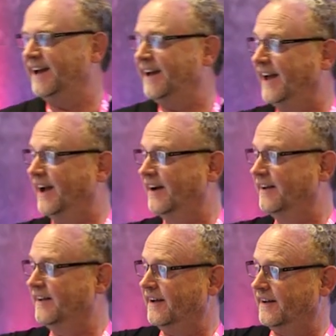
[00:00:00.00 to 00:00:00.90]
also,
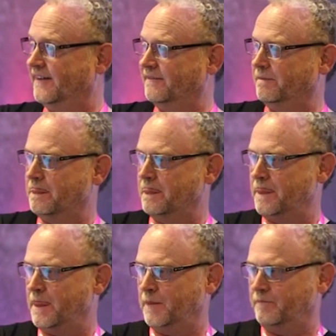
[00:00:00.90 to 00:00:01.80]
Deej is running a
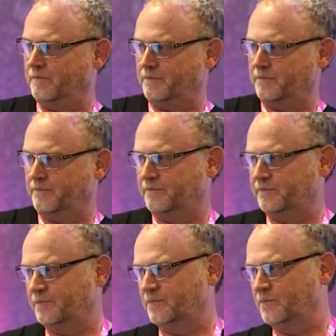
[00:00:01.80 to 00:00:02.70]
diversity seminar,
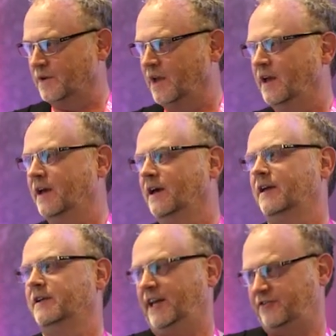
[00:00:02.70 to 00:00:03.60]
a webinar.
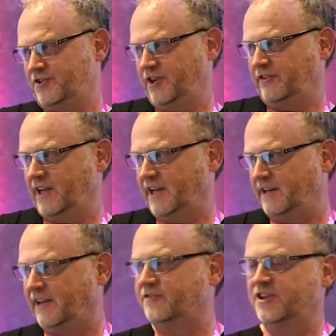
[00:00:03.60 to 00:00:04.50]
Next
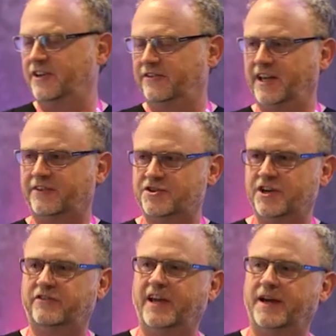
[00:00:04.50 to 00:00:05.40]

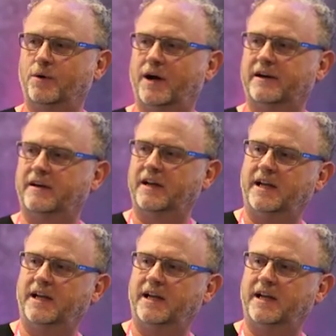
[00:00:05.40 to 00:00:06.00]
Tuesday. We're actually...